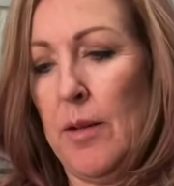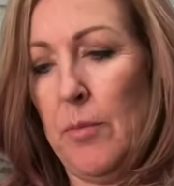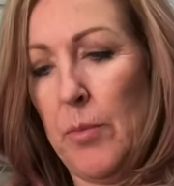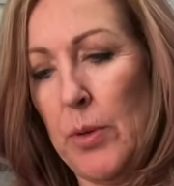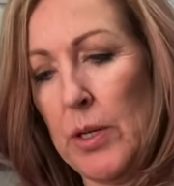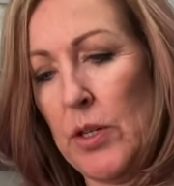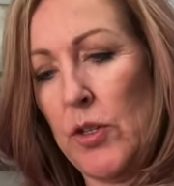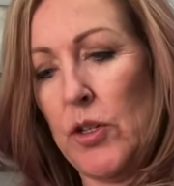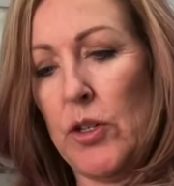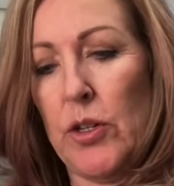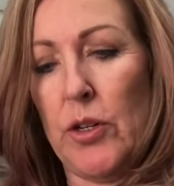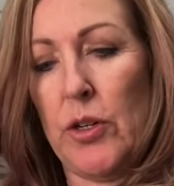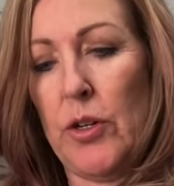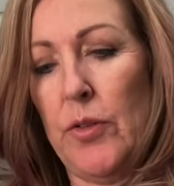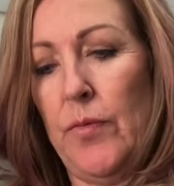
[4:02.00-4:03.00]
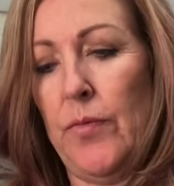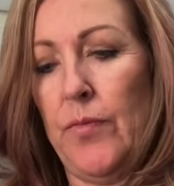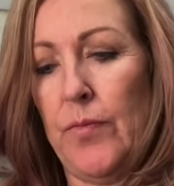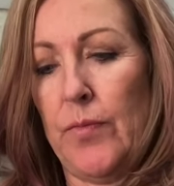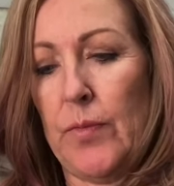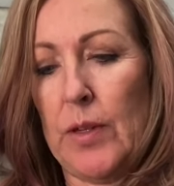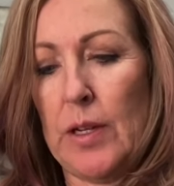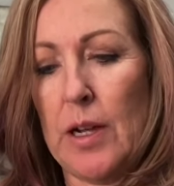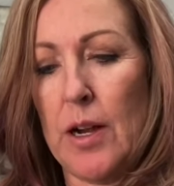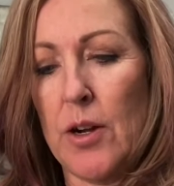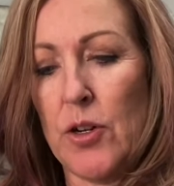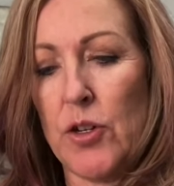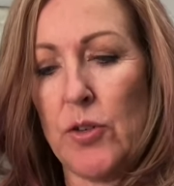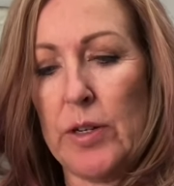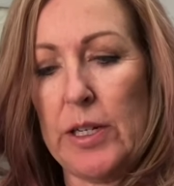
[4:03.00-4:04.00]
Put your
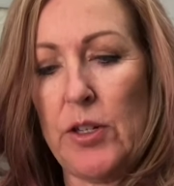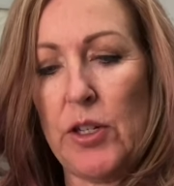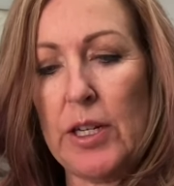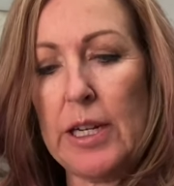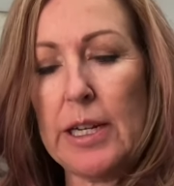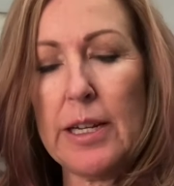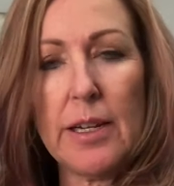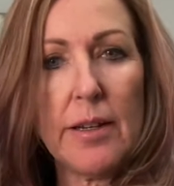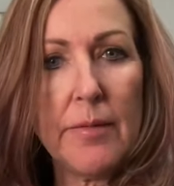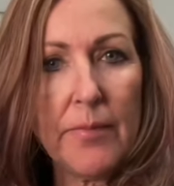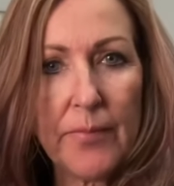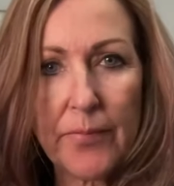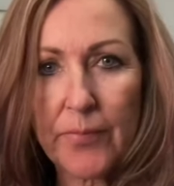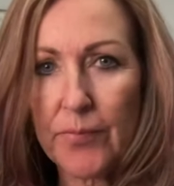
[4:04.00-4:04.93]
cartridge in.